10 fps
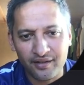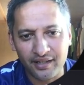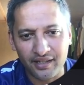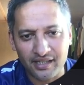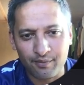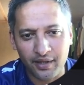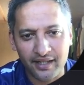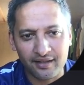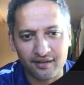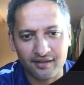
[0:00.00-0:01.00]
now let's
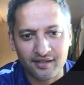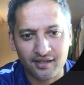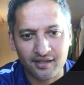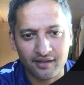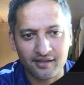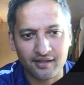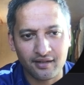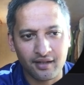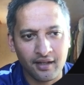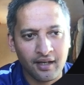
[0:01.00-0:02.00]
play it,
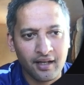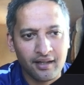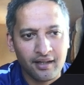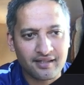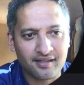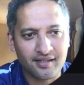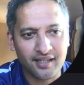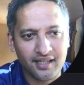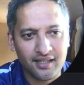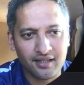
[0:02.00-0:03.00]
let's
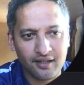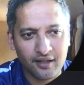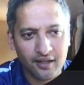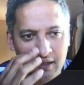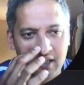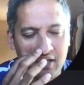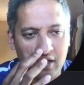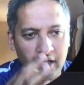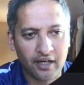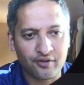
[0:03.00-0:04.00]
see
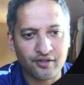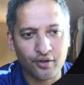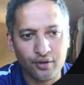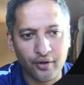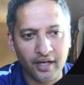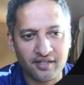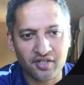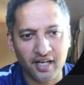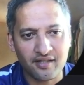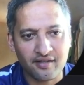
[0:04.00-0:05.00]
how Suno has
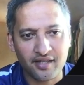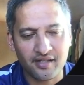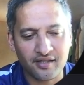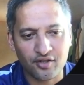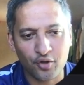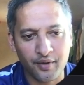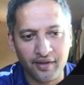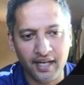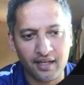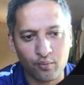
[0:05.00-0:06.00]
changed this,
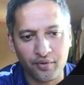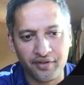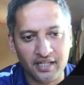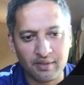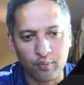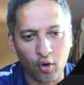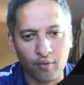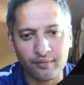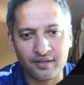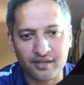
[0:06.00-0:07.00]
interpreted that with these
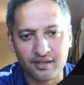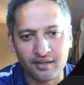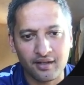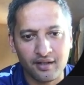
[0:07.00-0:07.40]
prompts.